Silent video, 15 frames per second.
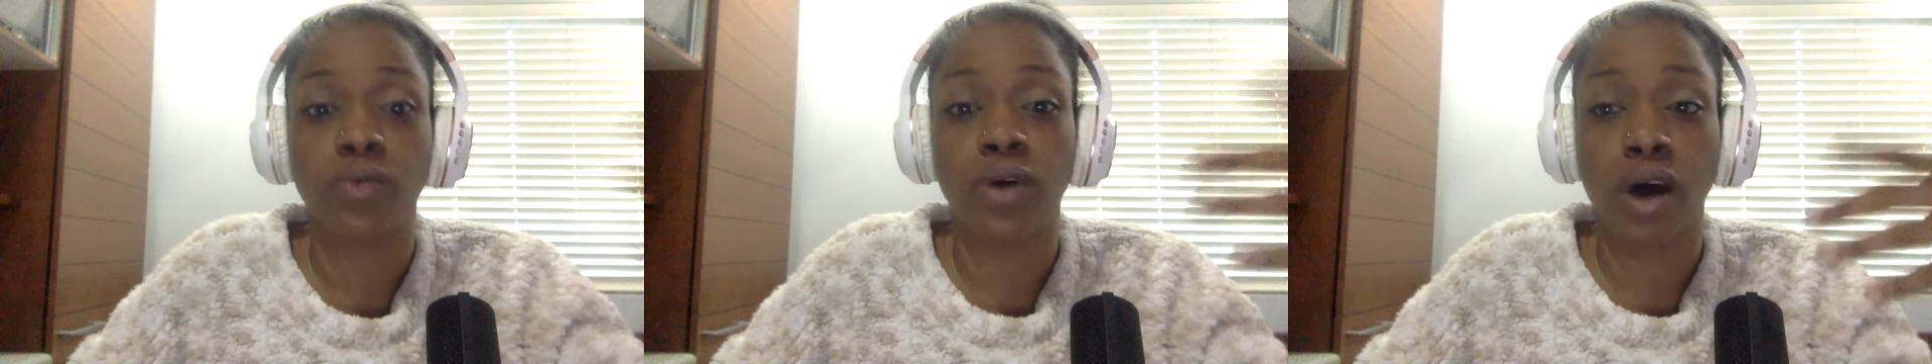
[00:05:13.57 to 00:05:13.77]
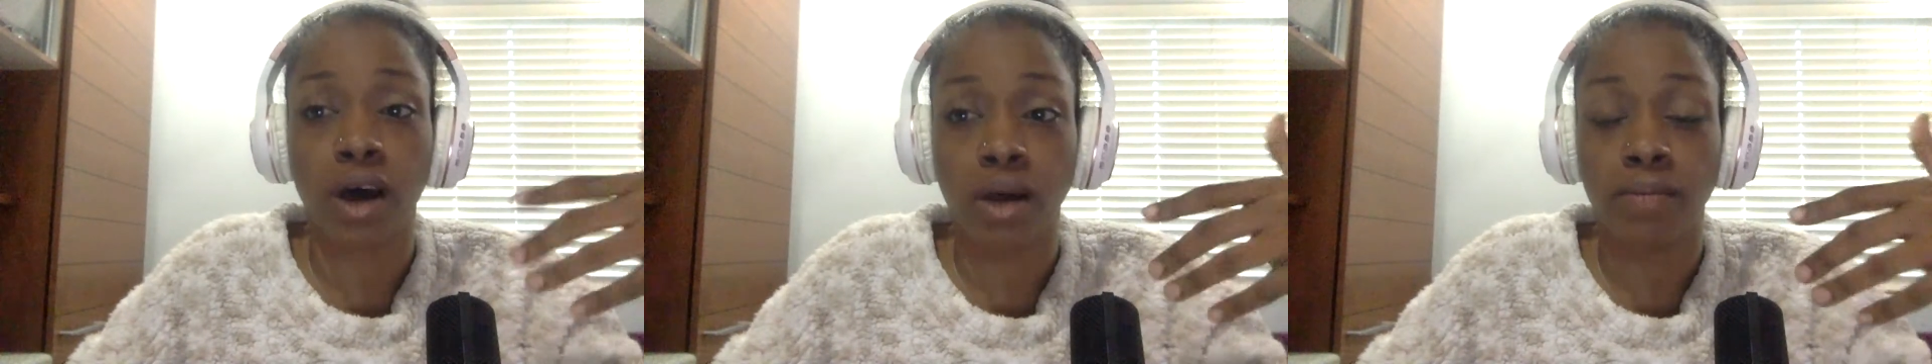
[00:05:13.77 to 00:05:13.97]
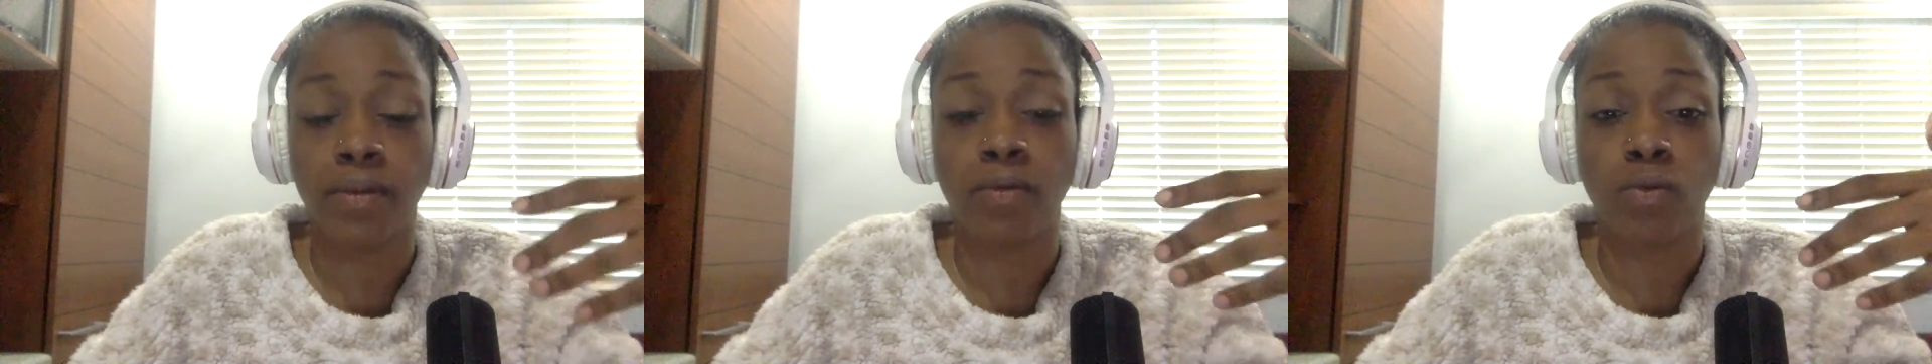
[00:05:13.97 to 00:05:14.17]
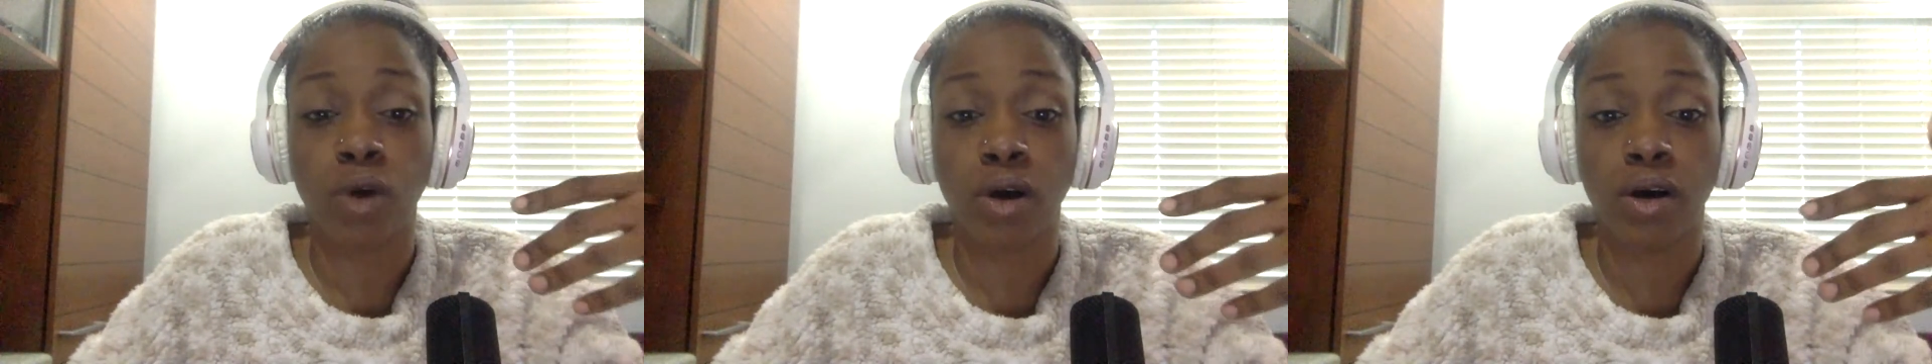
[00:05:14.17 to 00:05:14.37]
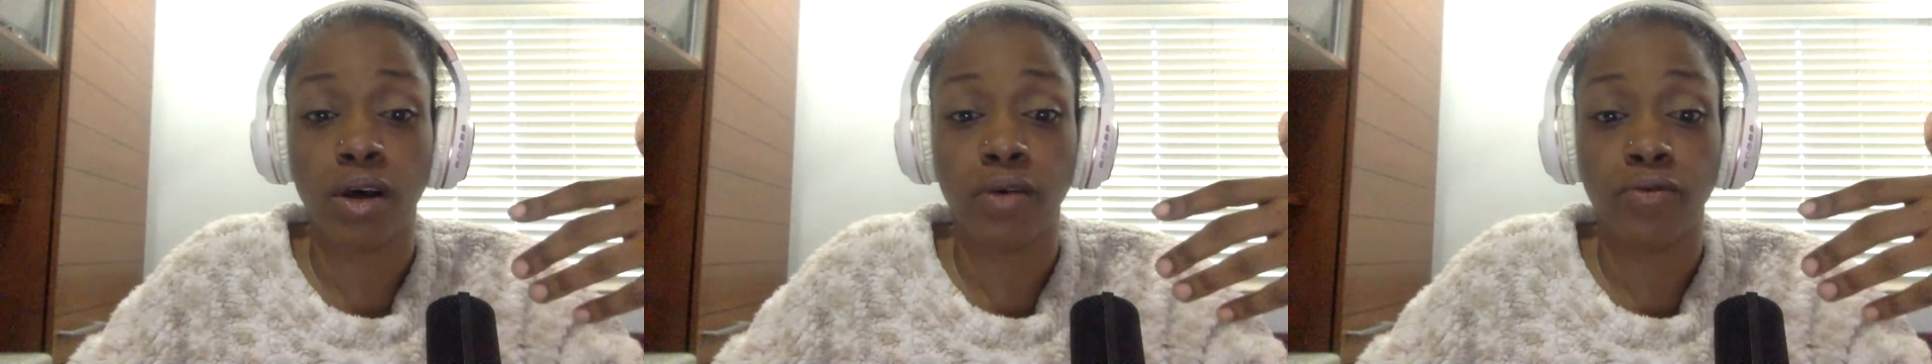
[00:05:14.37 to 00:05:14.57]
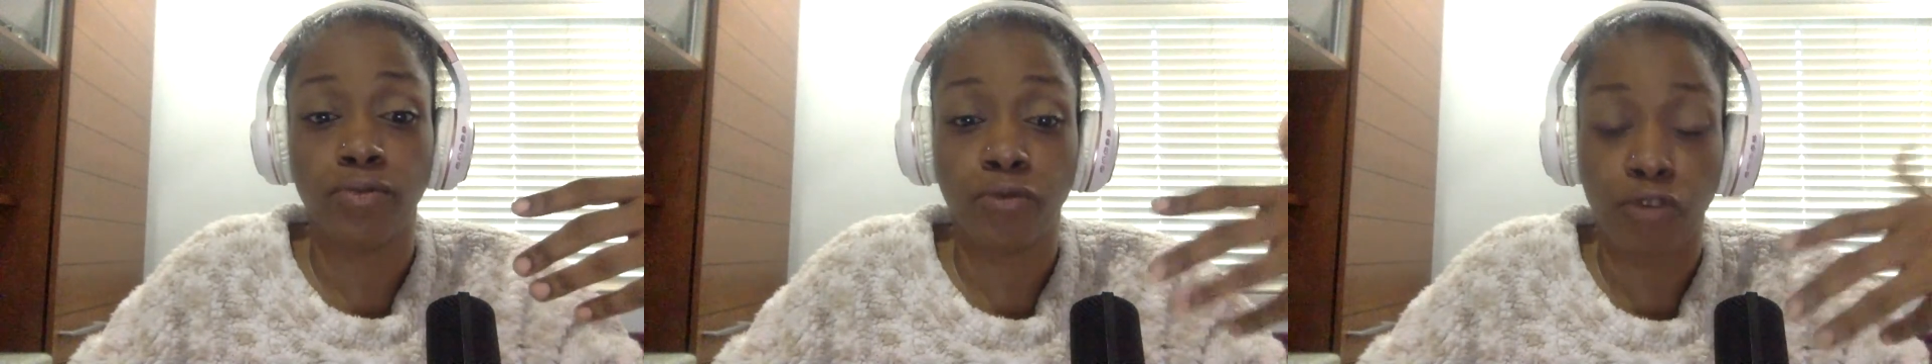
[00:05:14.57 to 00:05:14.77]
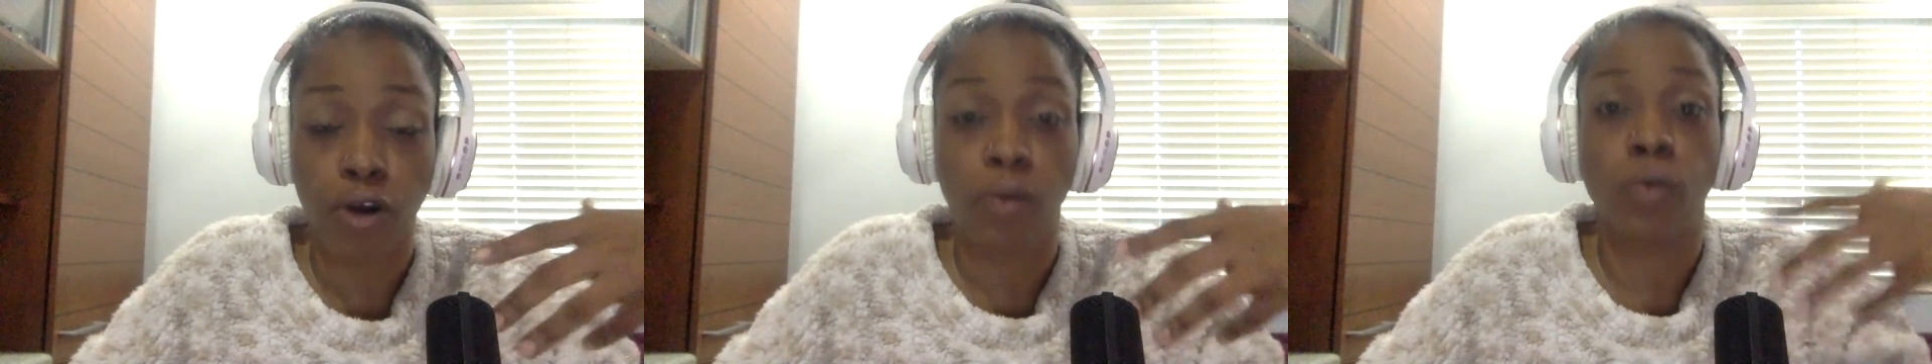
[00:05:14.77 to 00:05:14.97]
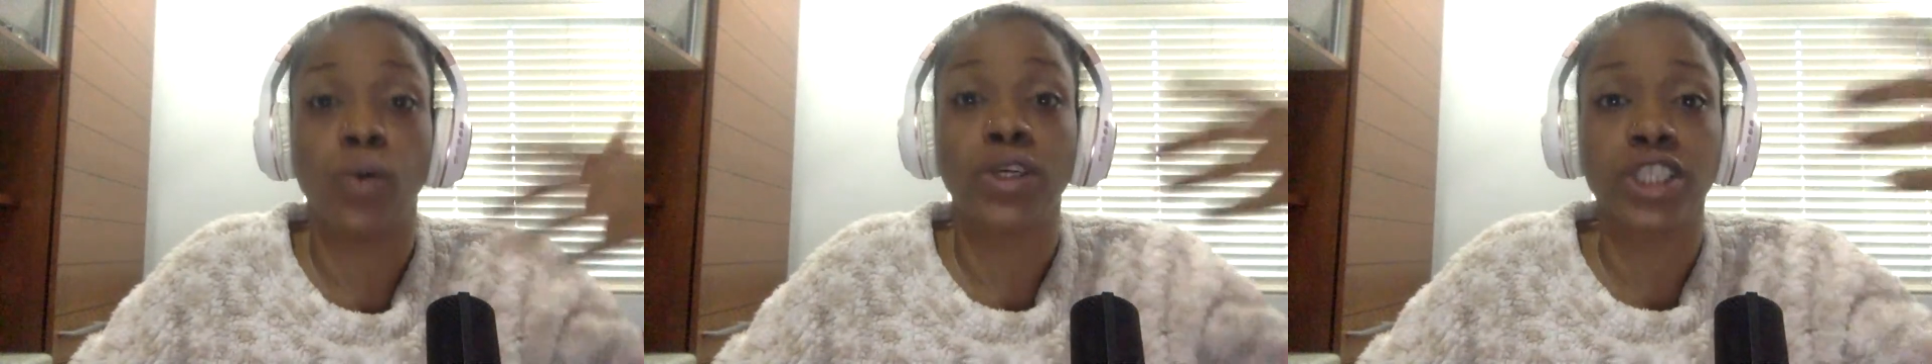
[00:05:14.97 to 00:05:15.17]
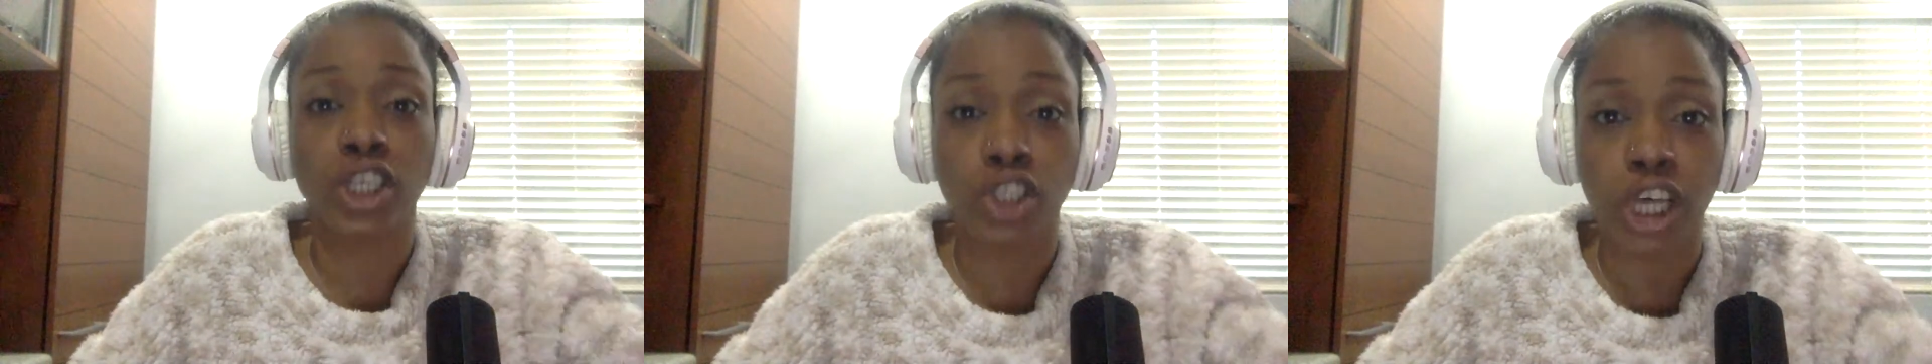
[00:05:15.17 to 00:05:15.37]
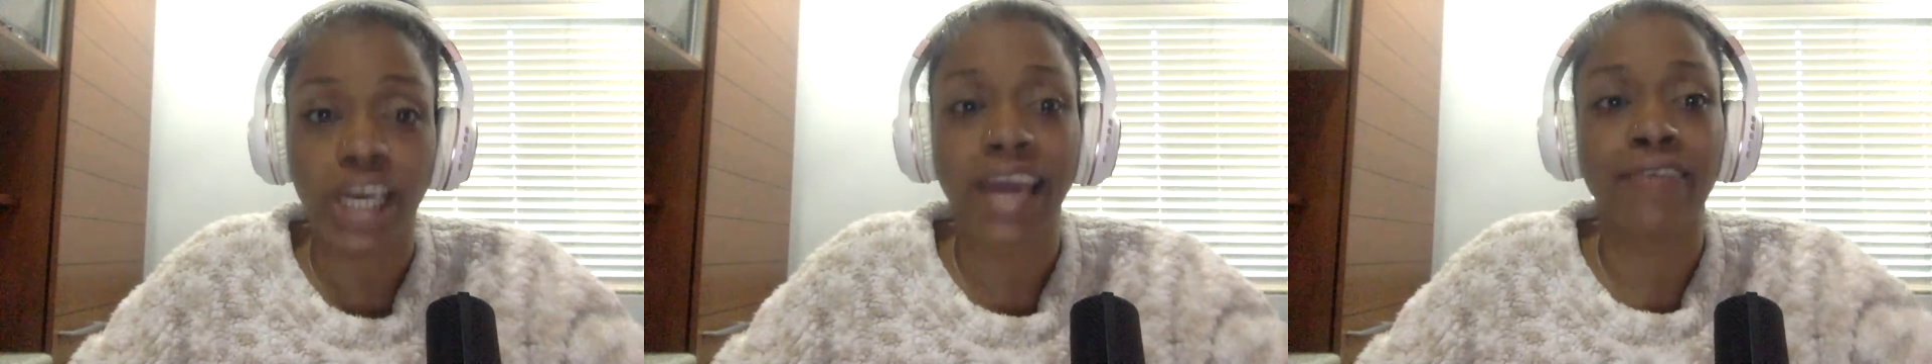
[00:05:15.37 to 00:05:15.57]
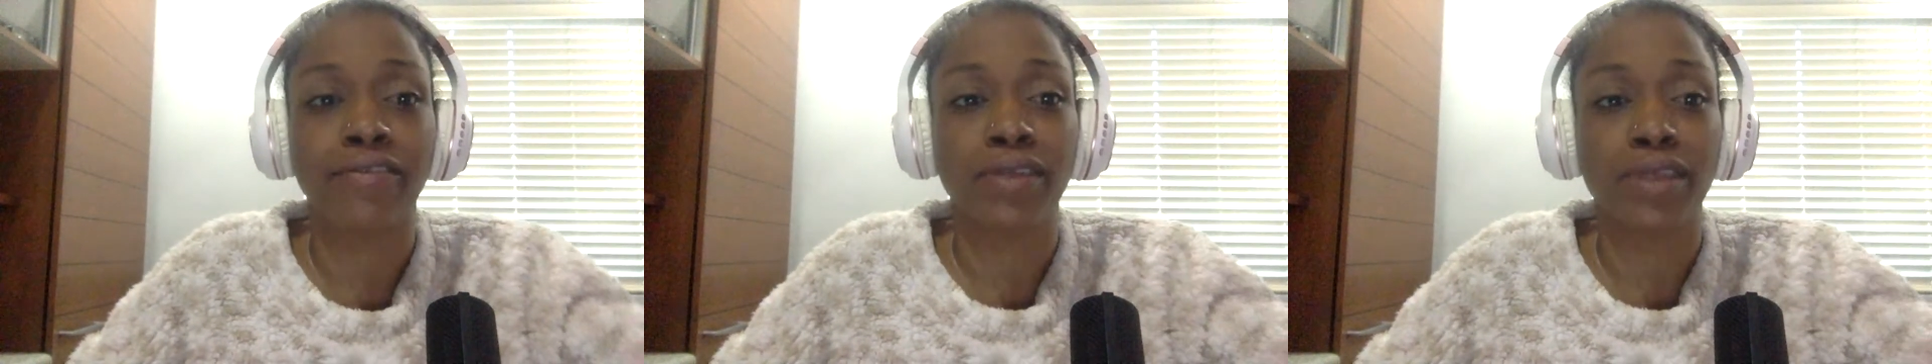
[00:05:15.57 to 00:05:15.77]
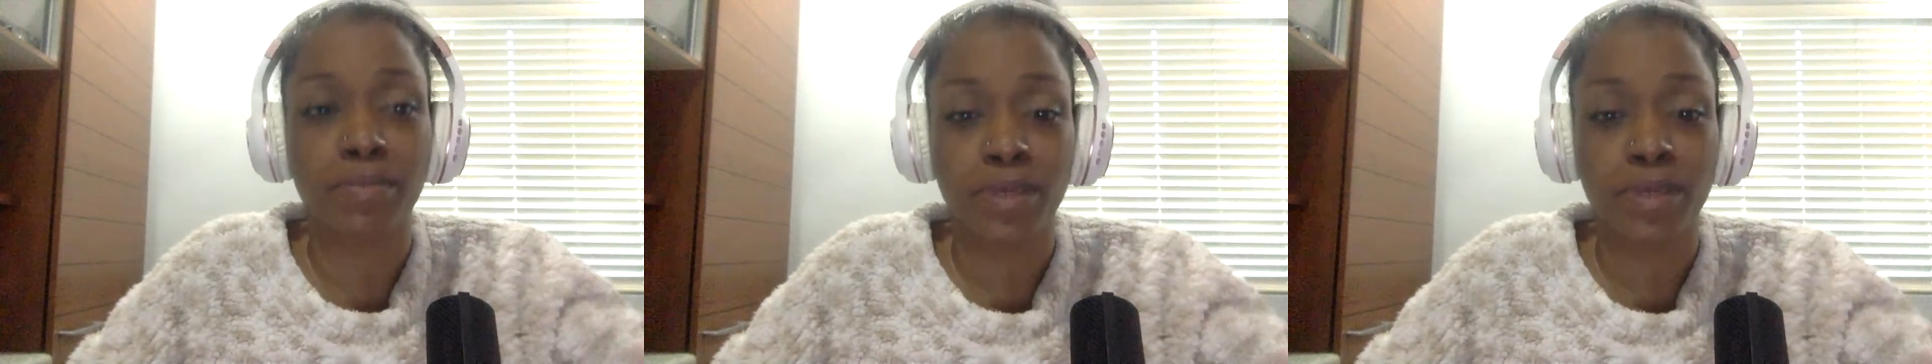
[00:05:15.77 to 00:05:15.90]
to look at from the